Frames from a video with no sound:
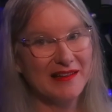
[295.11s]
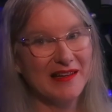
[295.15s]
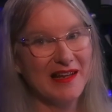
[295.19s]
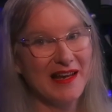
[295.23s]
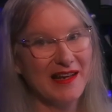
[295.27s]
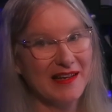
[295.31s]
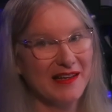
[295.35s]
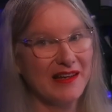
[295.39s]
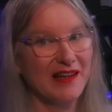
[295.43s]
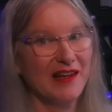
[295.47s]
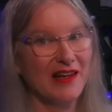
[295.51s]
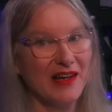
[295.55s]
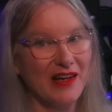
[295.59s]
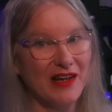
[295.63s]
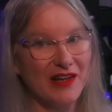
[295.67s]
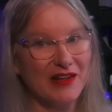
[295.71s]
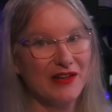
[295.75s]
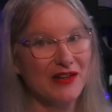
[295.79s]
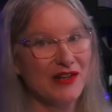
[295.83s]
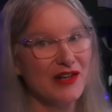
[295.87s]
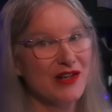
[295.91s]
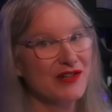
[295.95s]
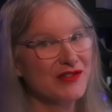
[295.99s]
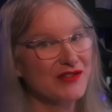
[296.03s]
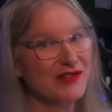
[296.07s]
Like, a
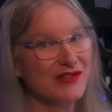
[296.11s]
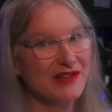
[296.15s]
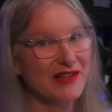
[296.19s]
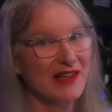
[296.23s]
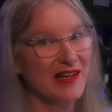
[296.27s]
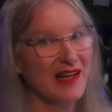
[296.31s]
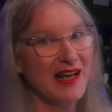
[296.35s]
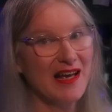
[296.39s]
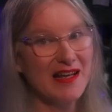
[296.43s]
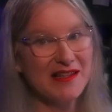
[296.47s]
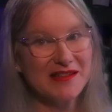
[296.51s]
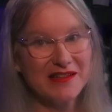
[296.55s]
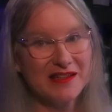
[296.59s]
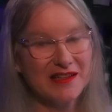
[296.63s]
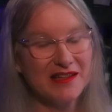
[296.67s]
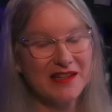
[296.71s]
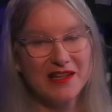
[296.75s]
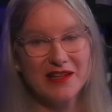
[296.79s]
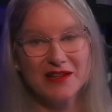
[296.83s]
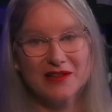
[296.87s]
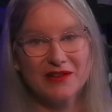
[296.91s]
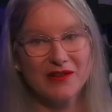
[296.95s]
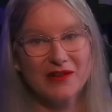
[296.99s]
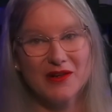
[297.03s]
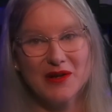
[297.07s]
nurse that has to
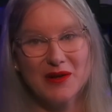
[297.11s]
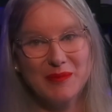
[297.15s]
kill her